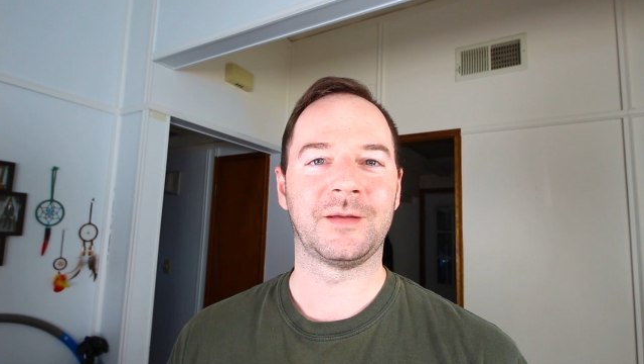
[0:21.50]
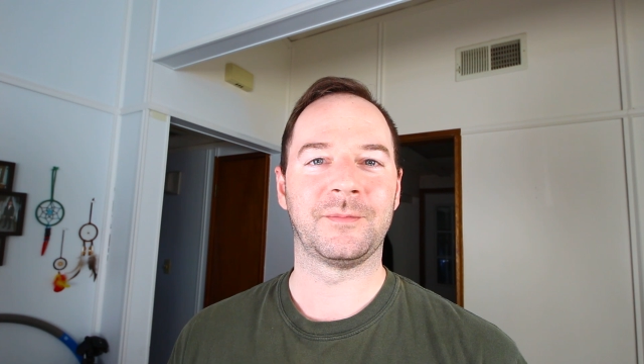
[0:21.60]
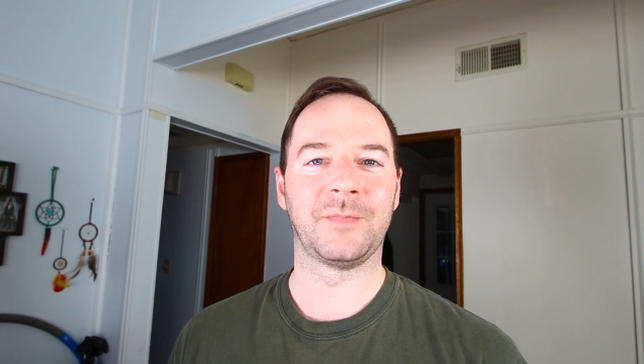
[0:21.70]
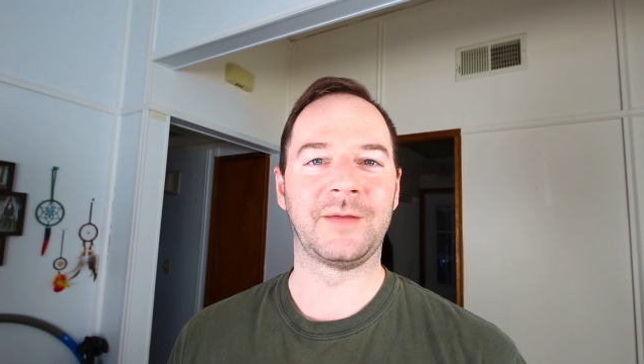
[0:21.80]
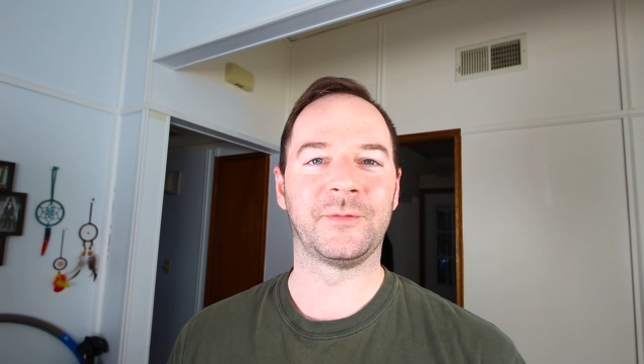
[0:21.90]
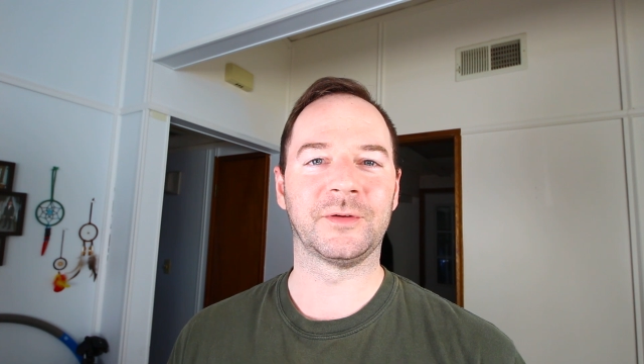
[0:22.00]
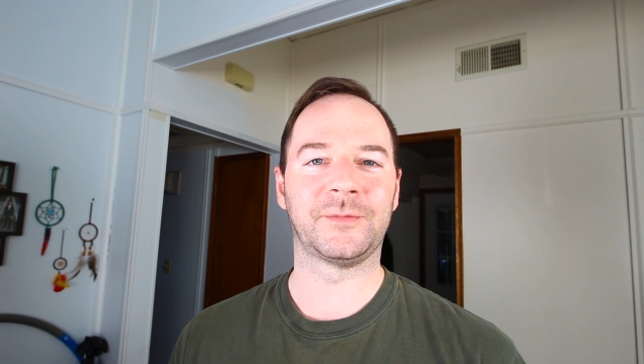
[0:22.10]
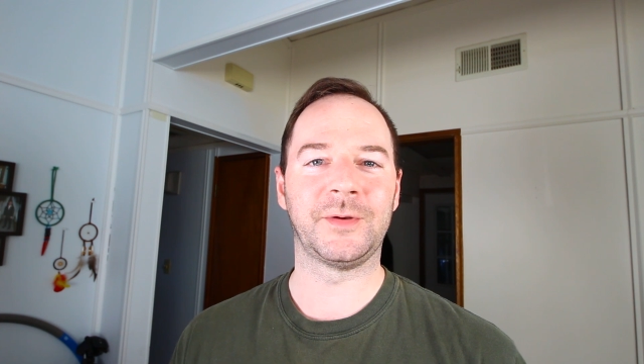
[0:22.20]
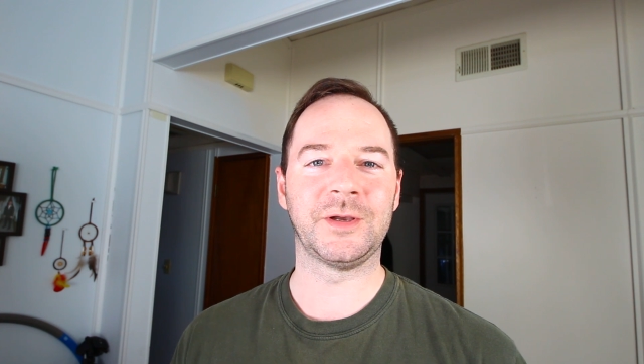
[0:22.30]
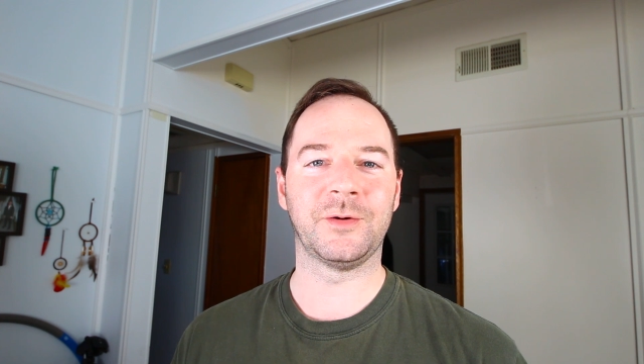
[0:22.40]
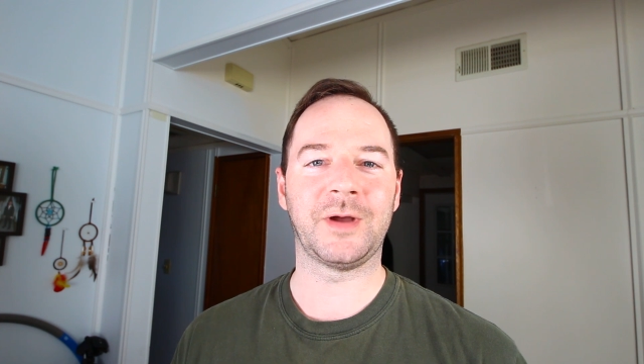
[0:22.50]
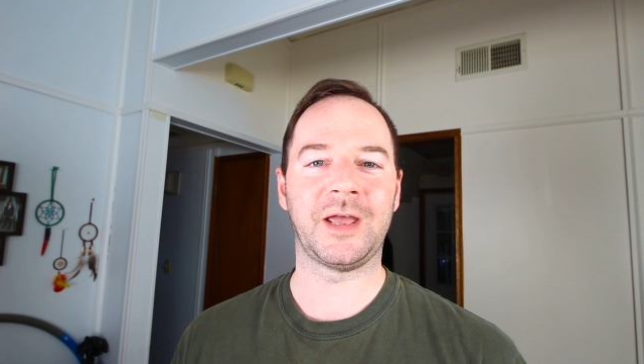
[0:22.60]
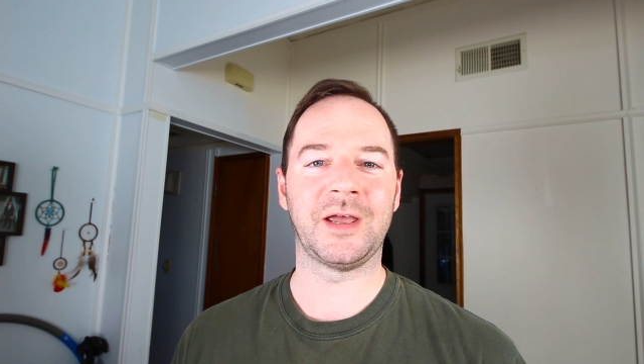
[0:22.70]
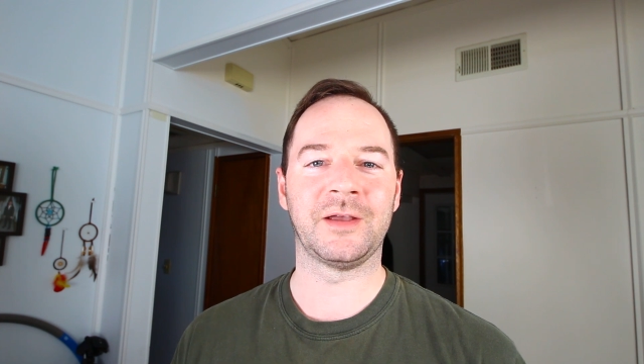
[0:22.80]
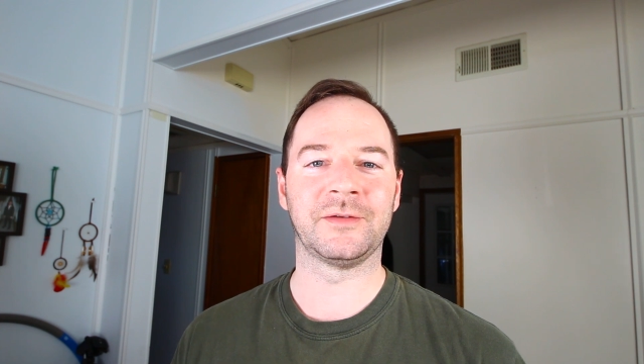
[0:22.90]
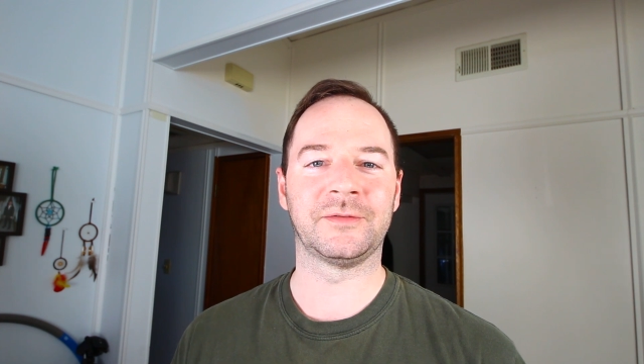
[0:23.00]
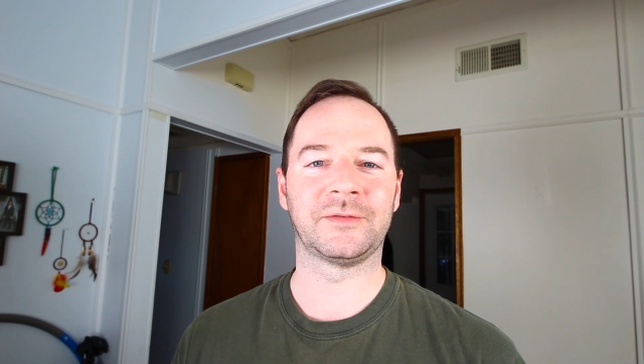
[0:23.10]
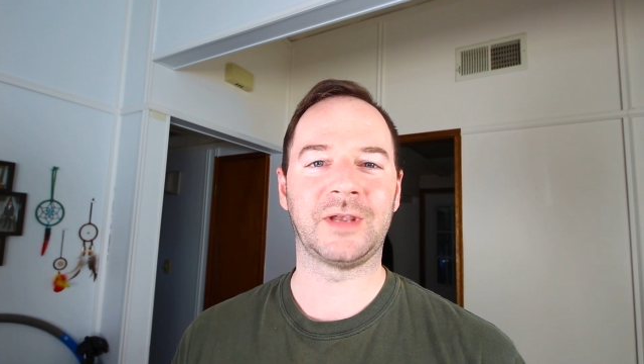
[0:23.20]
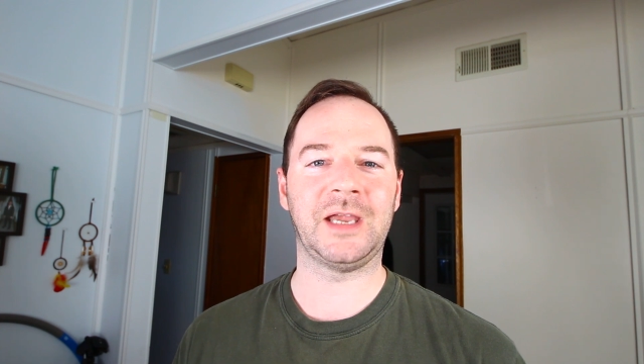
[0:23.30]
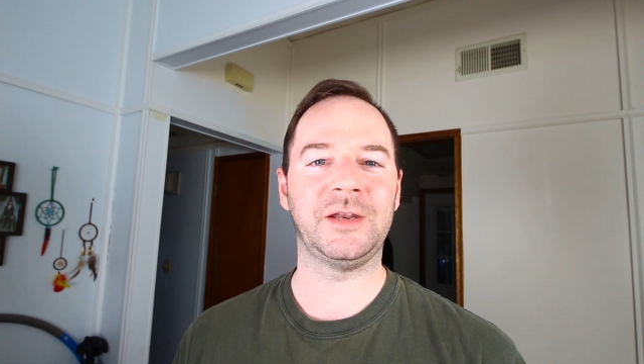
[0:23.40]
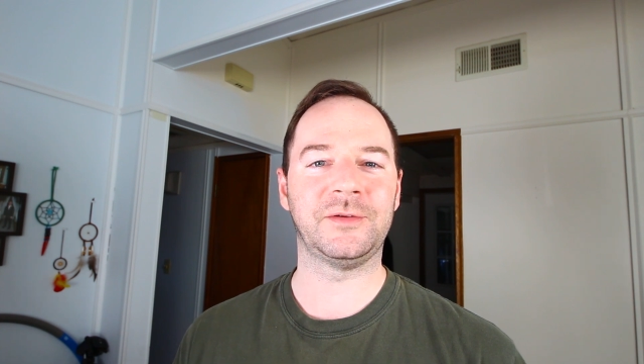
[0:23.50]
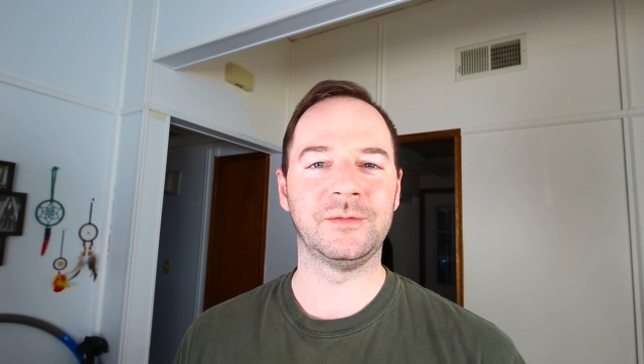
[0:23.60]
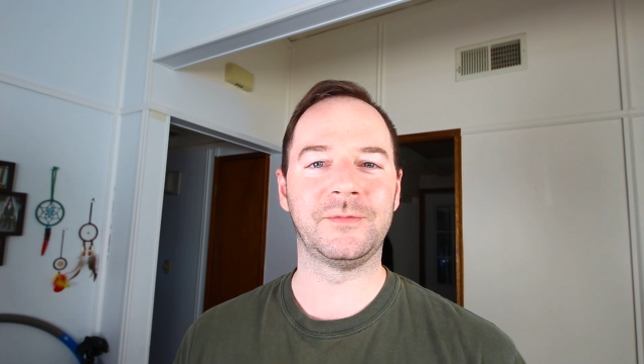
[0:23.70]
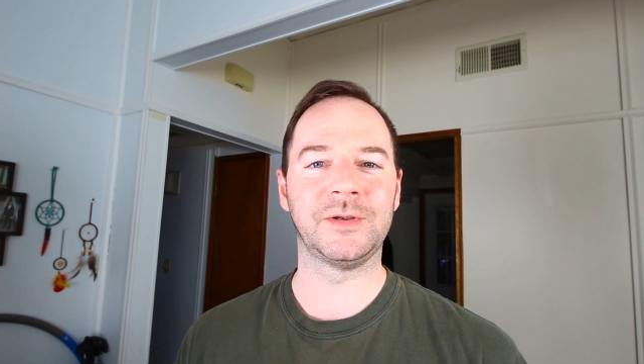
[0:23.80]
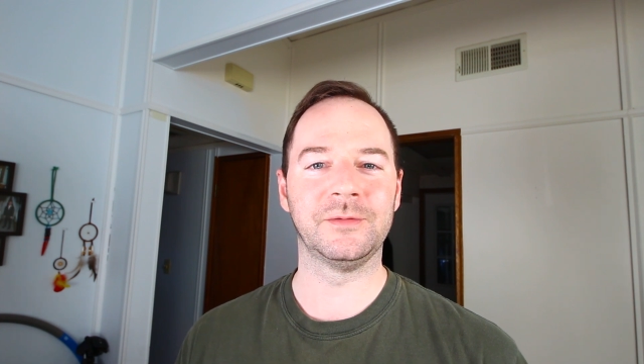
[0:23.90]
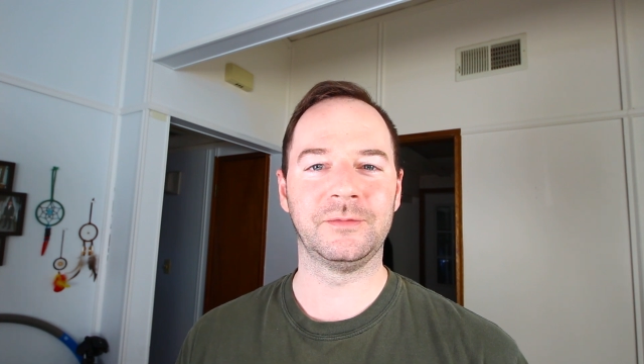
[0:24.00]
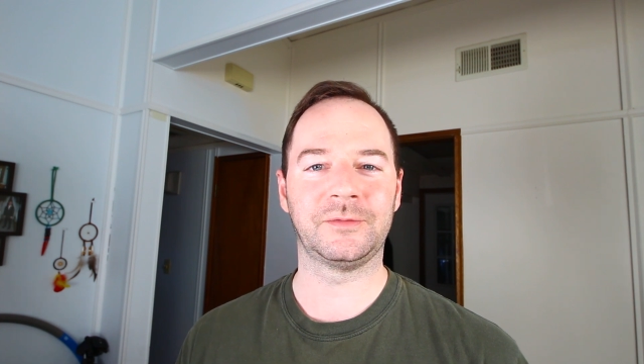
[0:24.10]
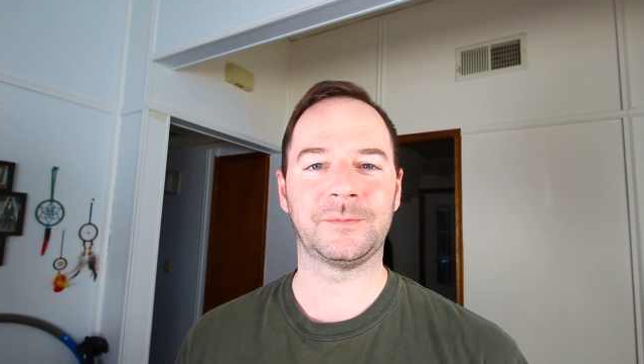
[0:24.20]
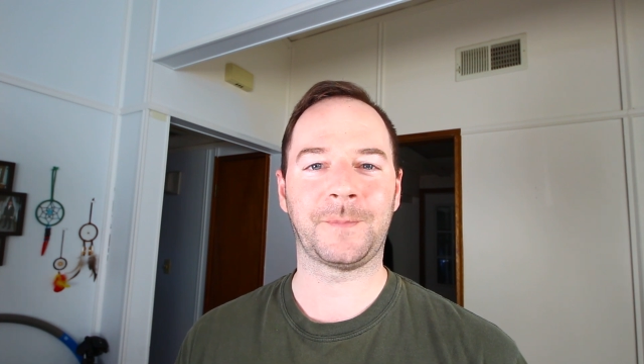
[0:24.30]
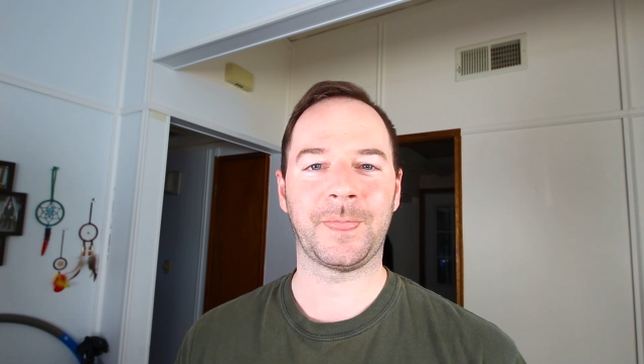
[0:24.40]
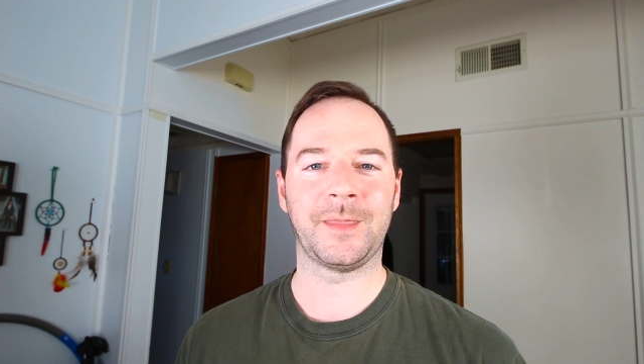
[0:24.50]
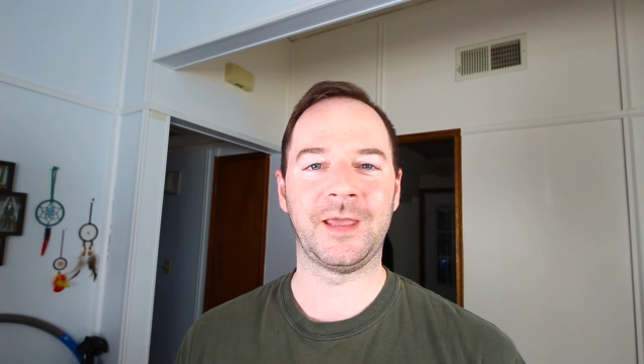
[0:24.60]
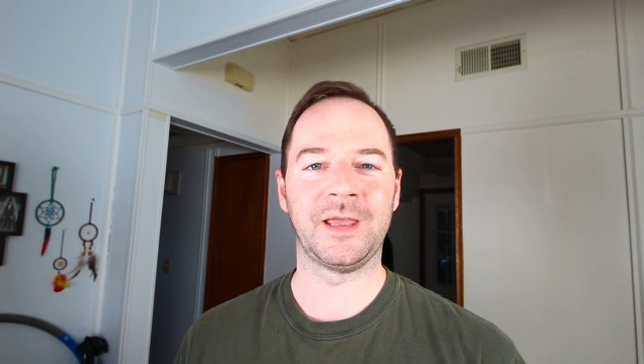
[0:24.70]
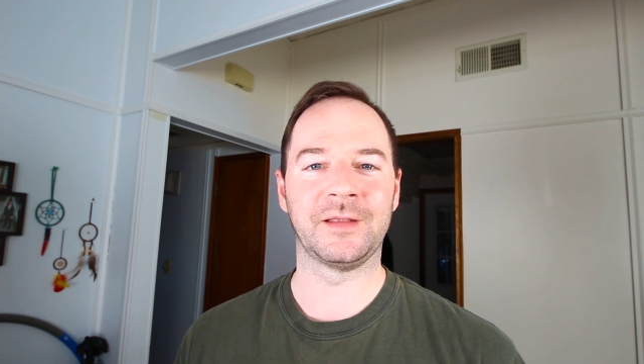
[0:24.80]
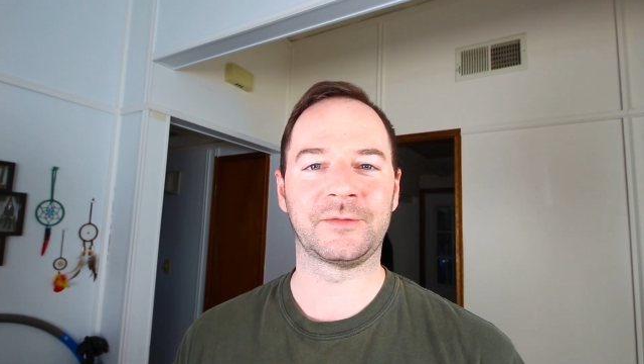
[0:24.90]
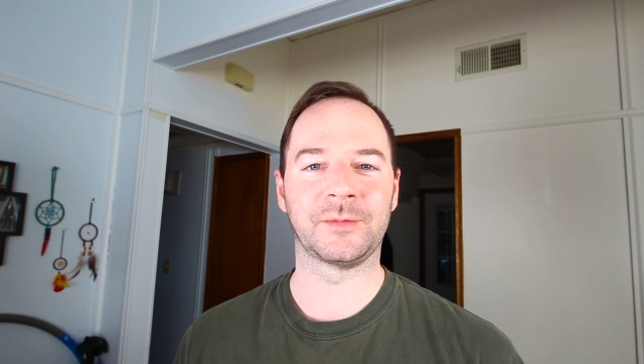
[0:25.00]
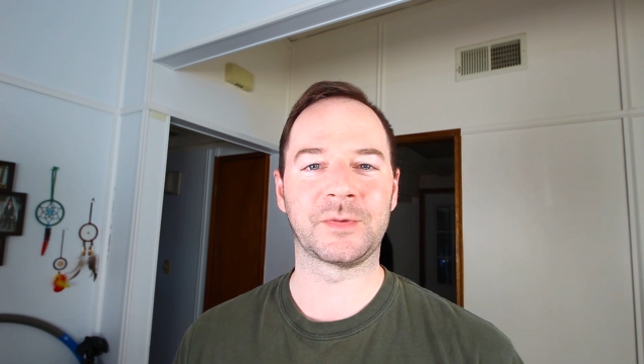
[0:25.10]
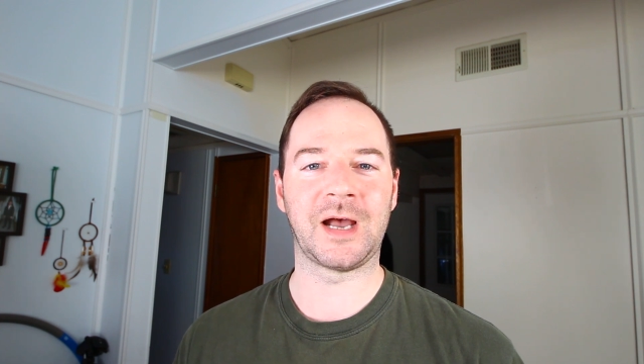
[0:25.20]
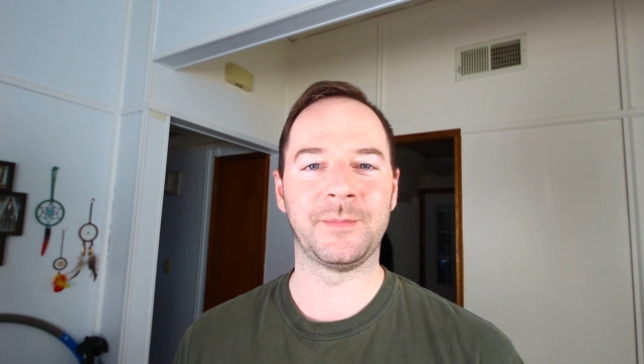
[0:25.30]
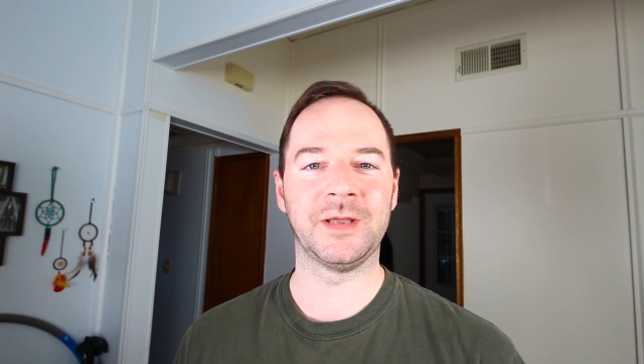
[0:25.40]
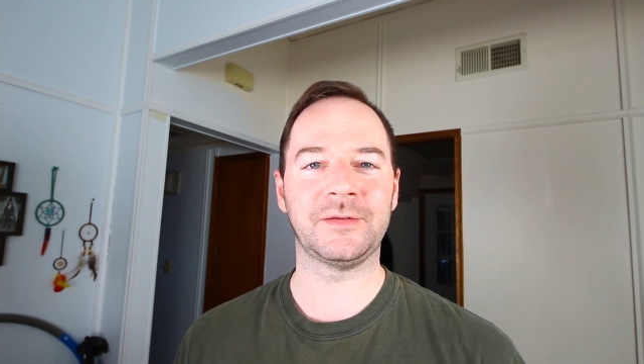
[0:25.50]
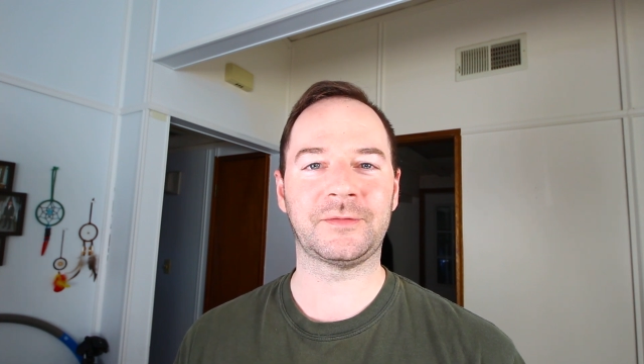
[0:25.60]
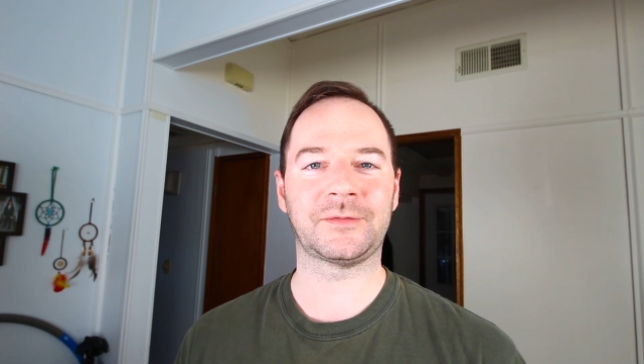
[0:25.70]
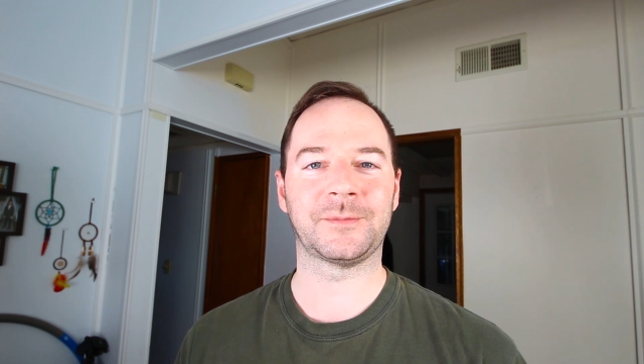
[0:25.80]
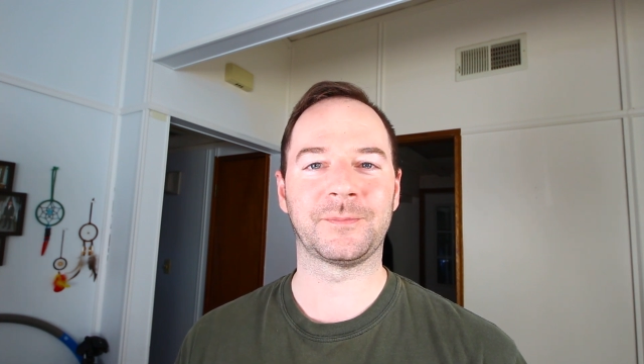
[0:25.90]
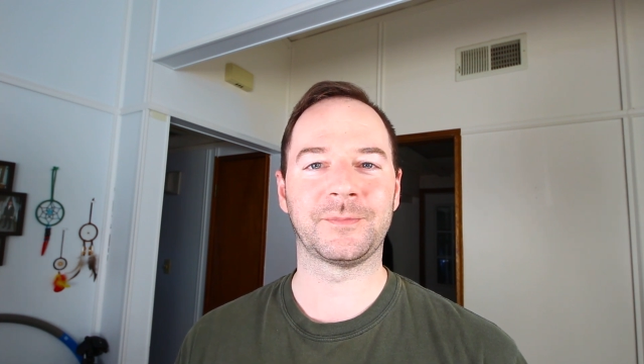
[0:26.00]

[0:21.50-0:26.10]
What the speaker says: my first video has 82 views and some comments,